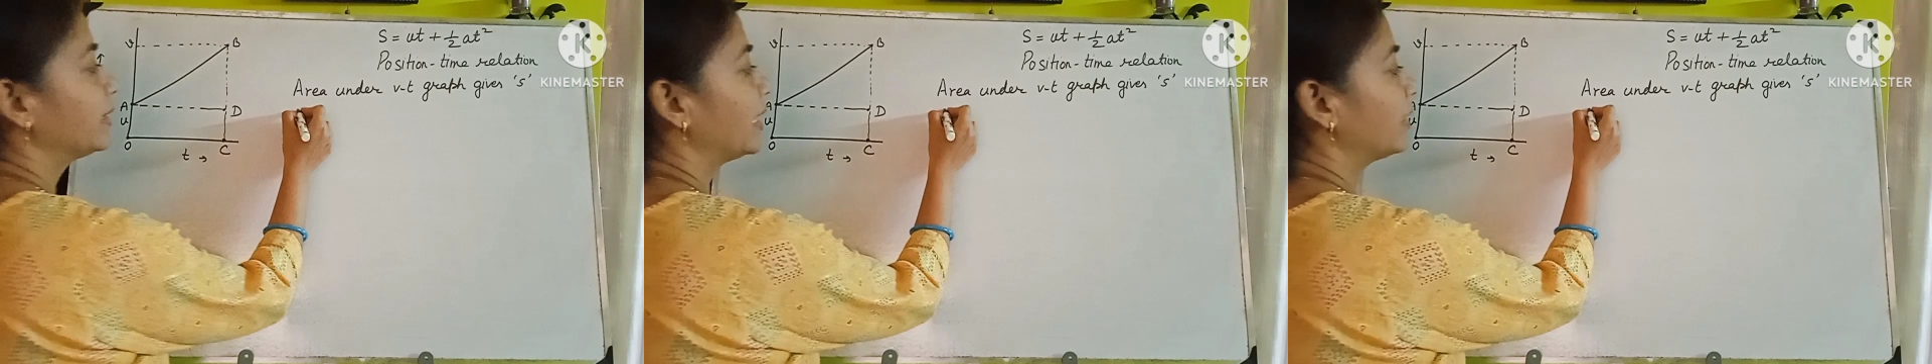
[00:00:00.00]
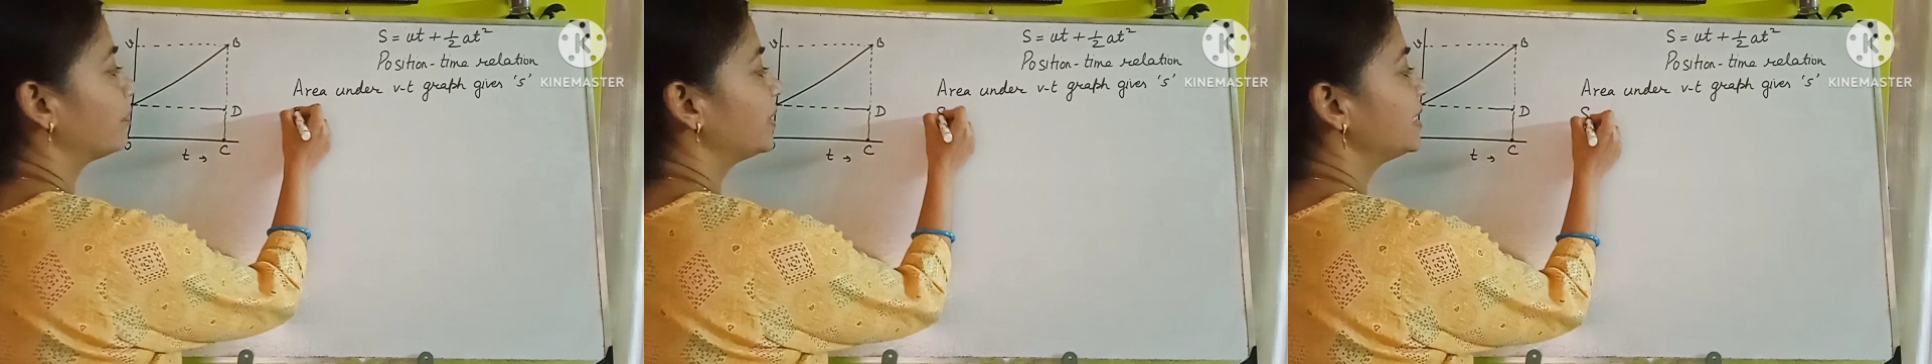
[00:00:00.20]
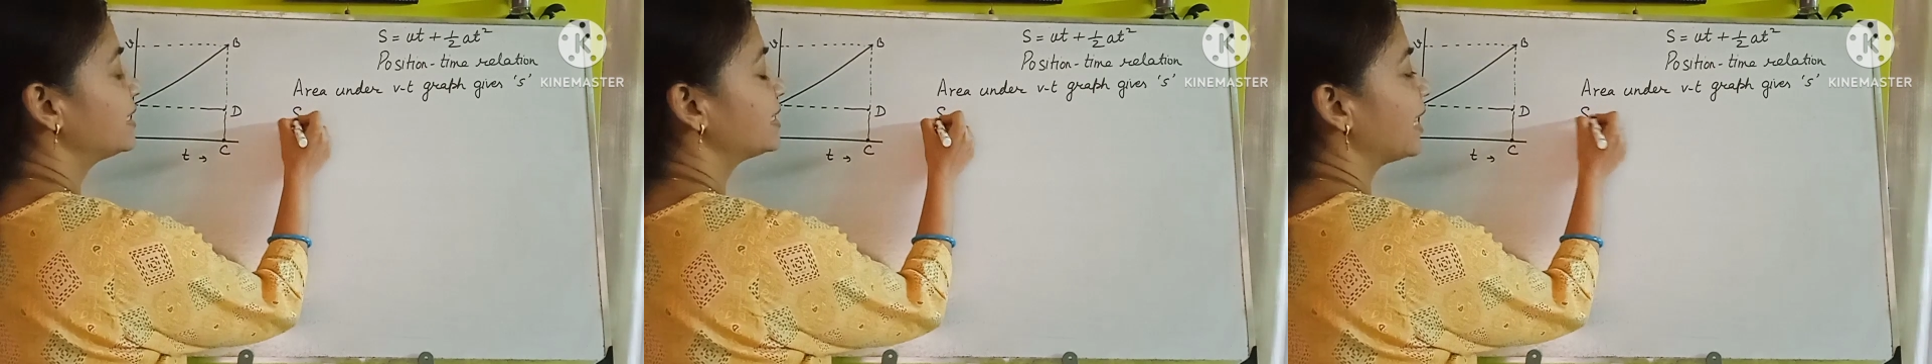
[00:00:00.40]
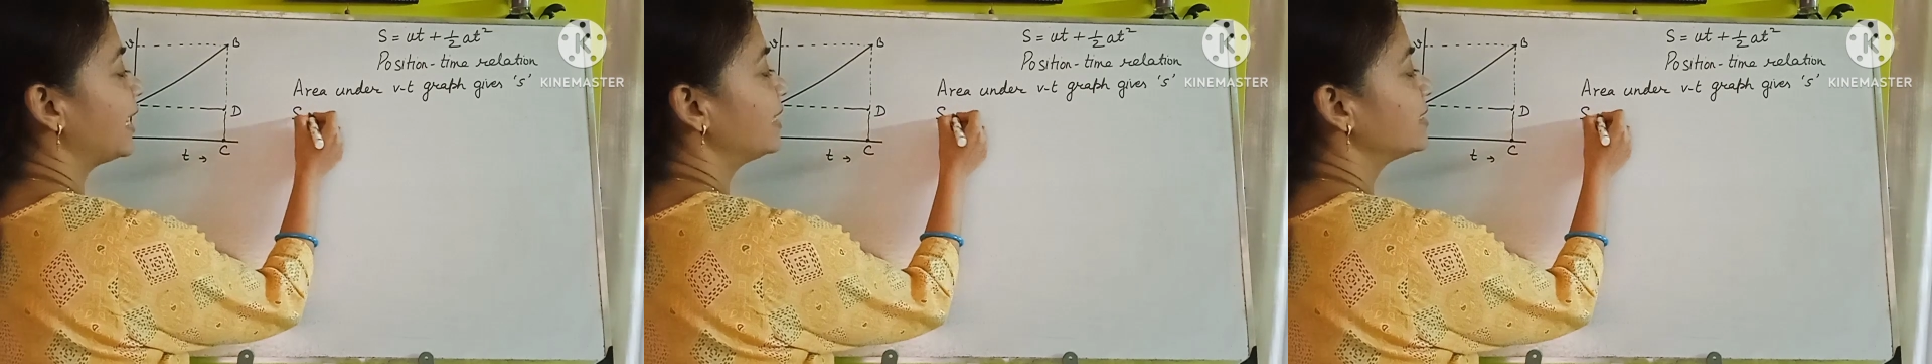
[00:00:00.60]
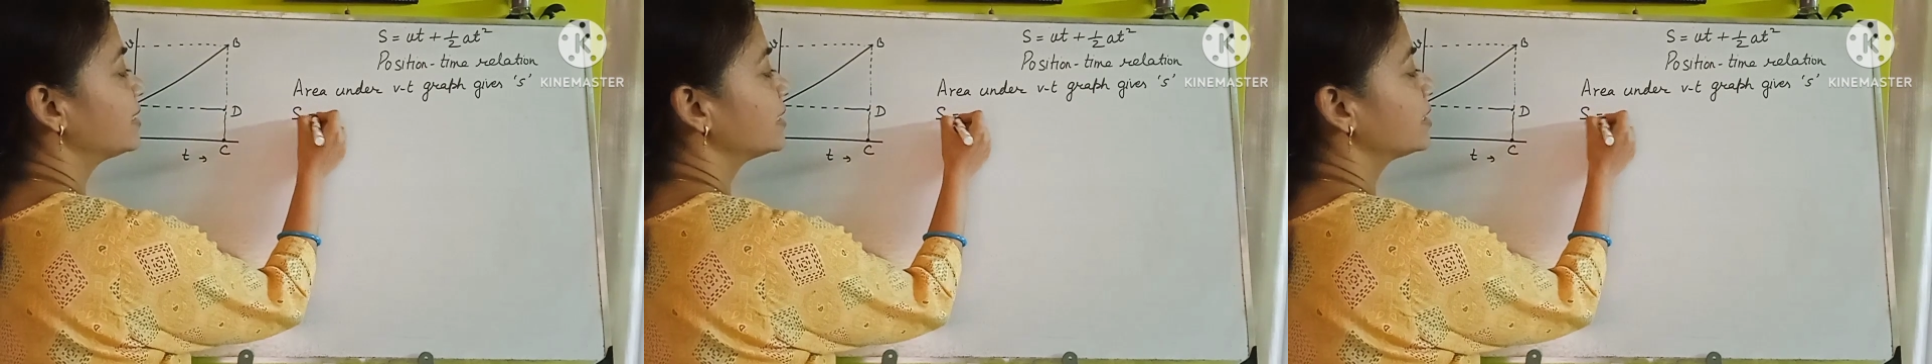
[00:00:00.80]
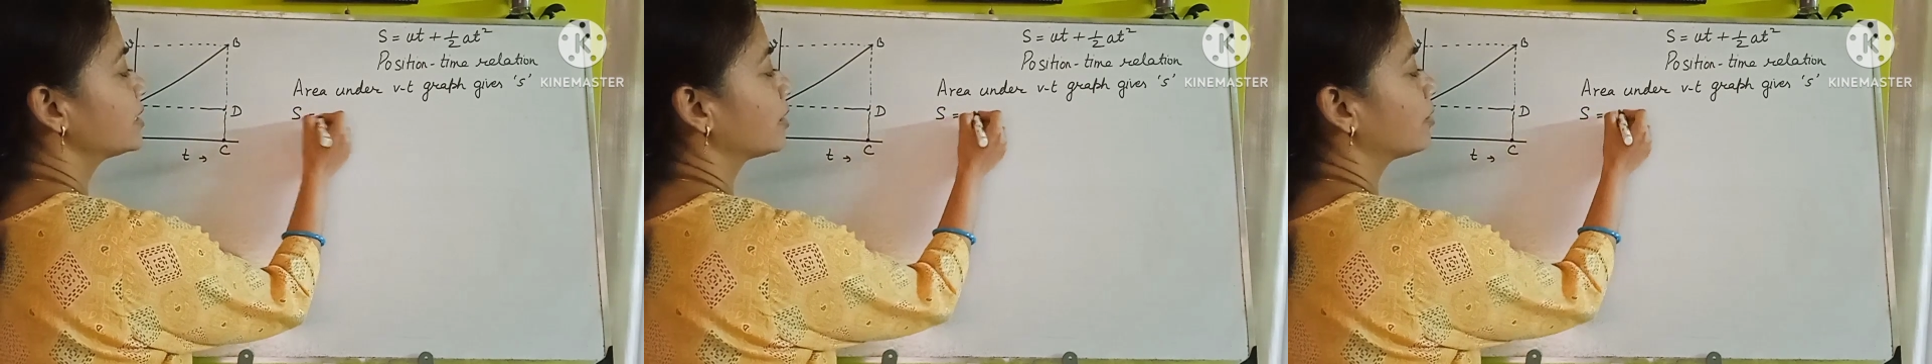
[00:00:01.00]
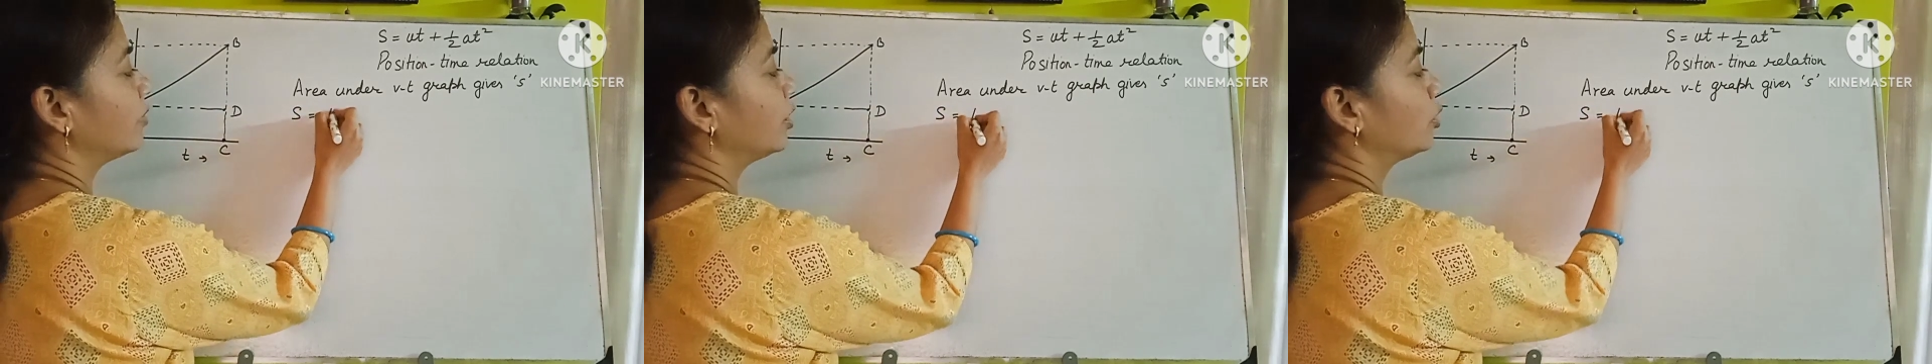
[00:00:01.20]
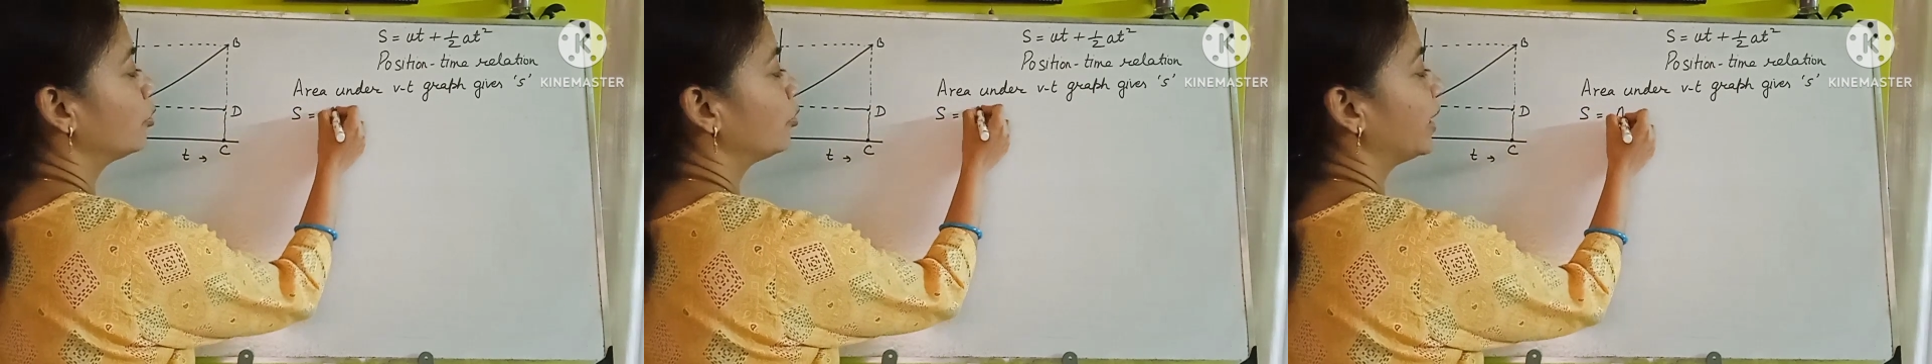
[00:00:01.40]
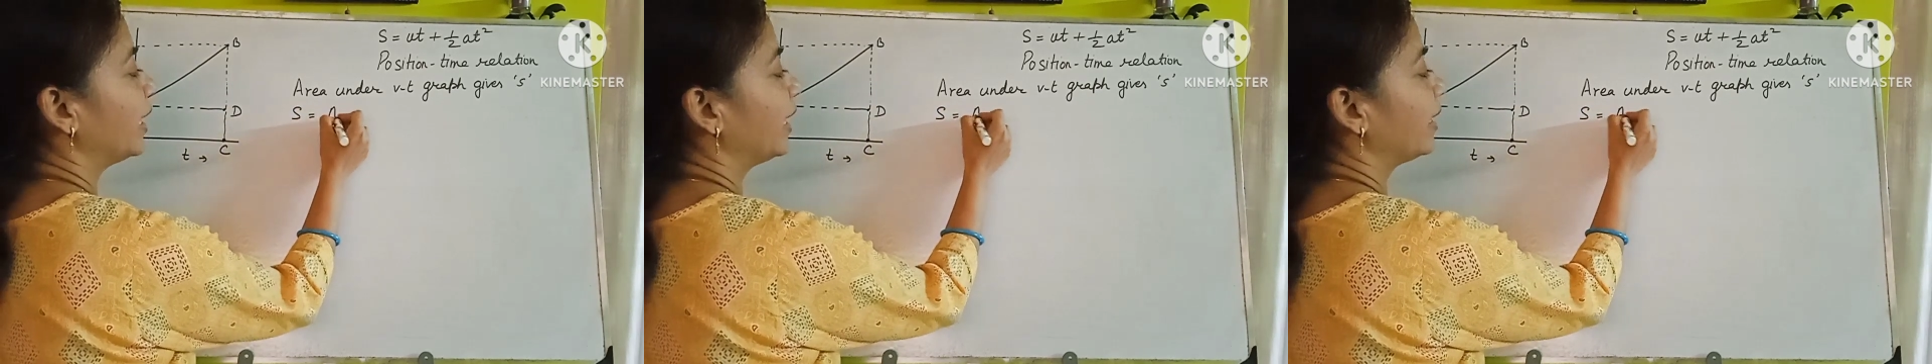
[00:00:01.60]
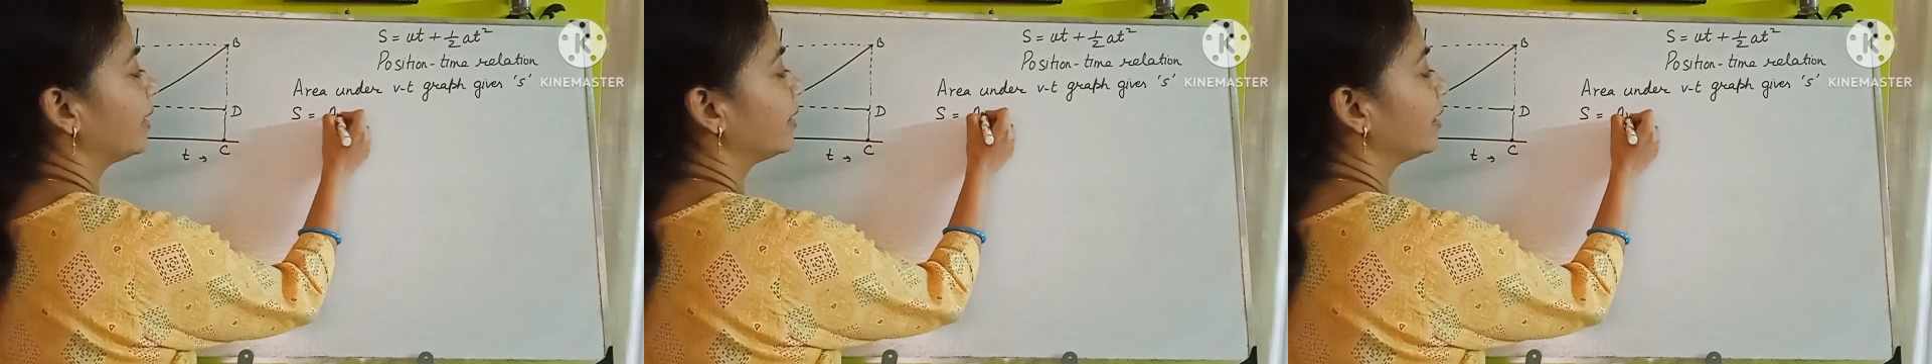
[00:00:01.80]
that means S is equal to
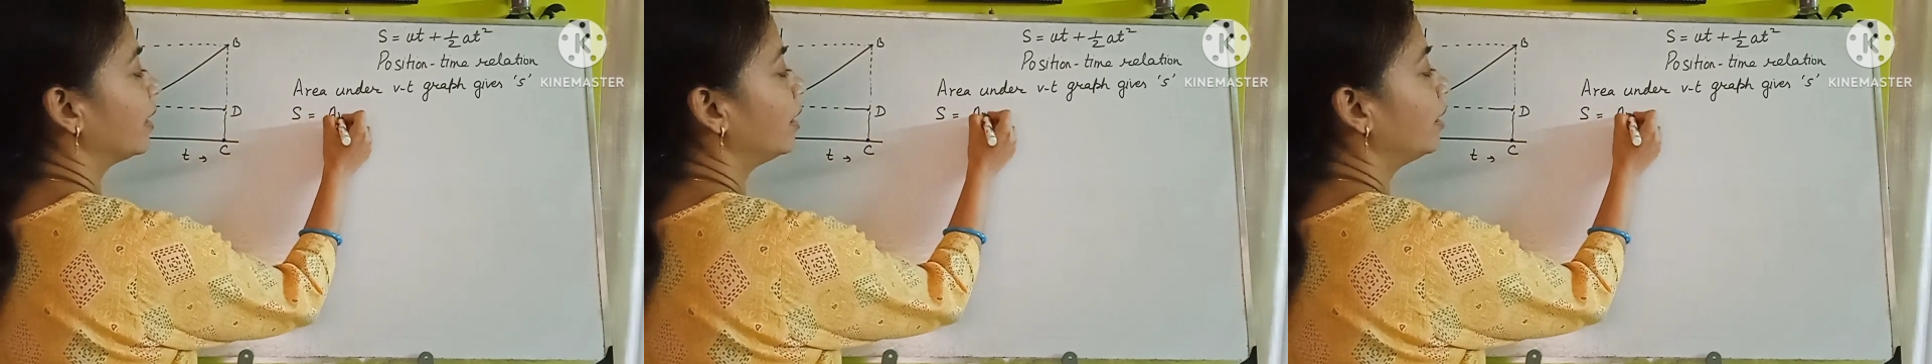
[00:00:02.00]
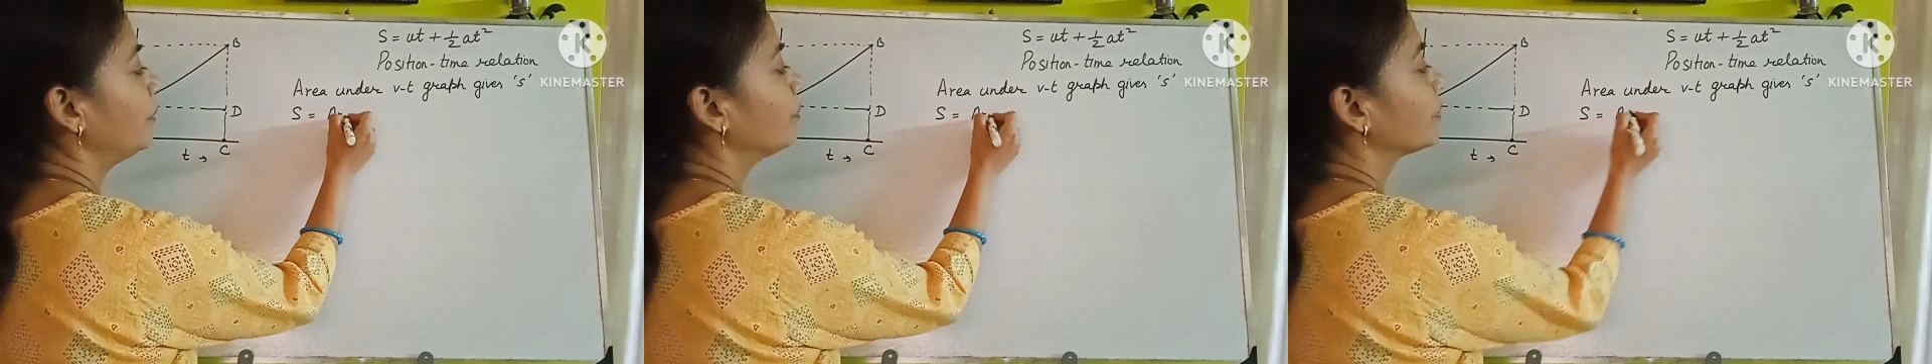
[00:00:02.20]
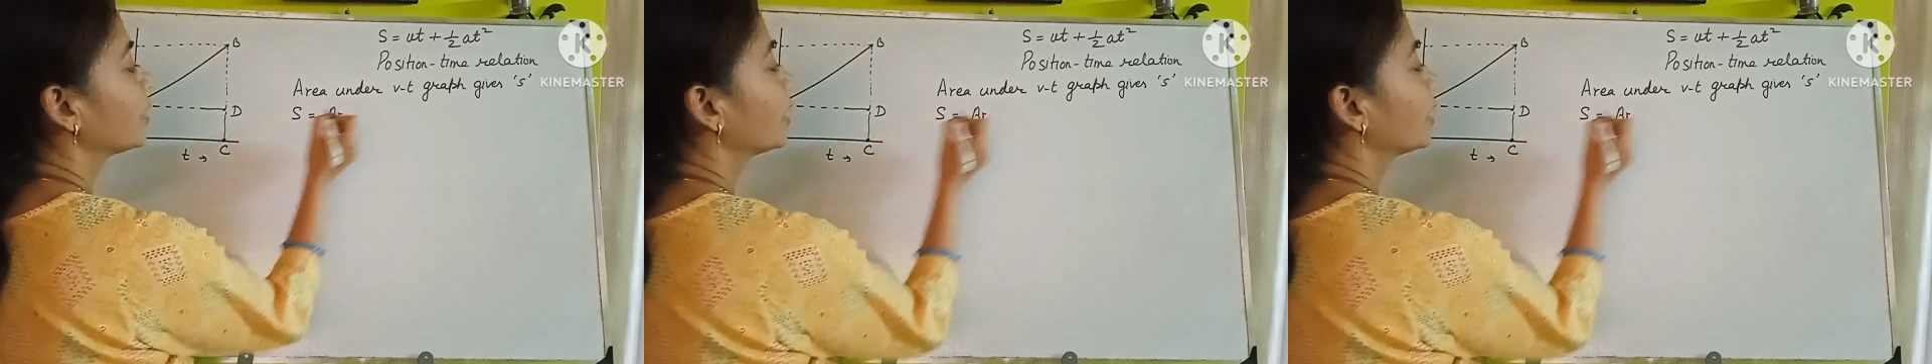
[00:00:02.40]
area.